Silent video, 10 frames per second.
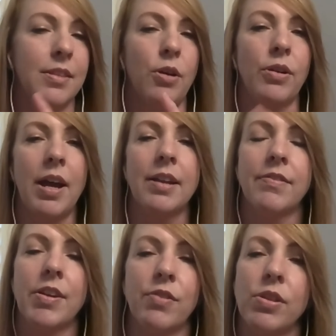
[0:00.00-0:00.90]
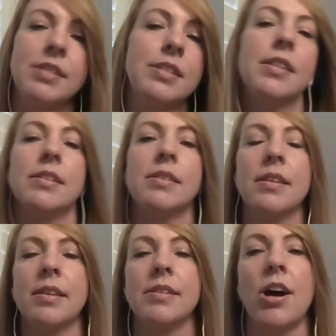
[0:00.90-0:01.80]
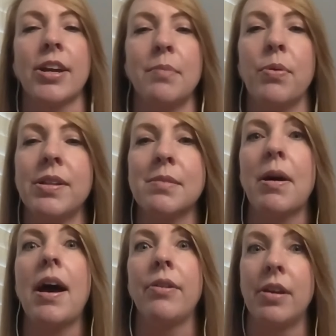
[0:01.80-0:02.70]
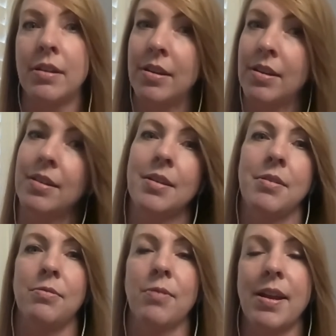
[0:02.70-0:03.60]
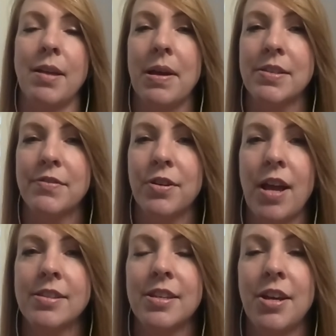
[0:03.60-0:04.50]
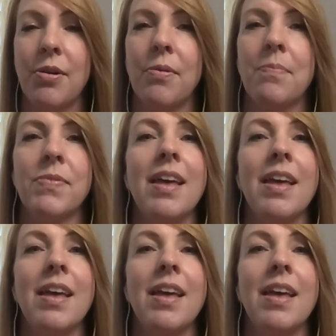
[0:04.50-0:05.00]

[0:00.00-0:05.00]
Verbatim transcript: They'll kind of give you the, the, the talking points about how to write it best for SEO.